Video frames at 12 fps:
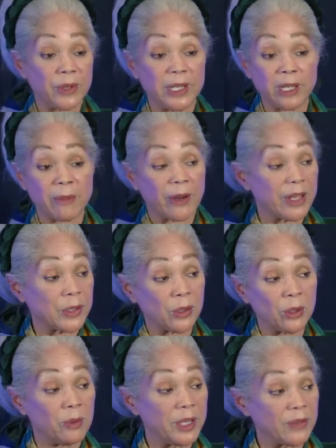The Democrats are
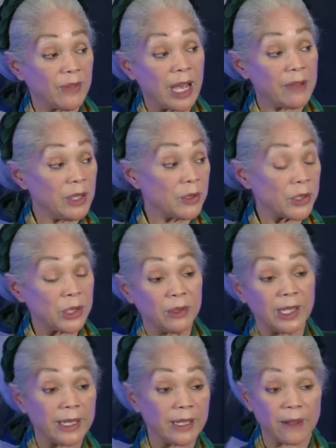always 5 years too
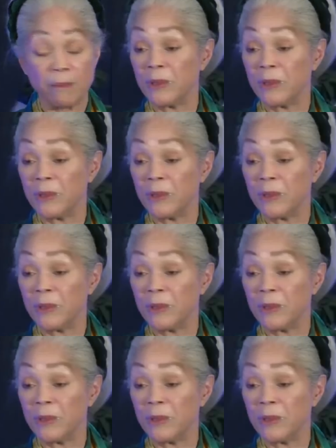late and $1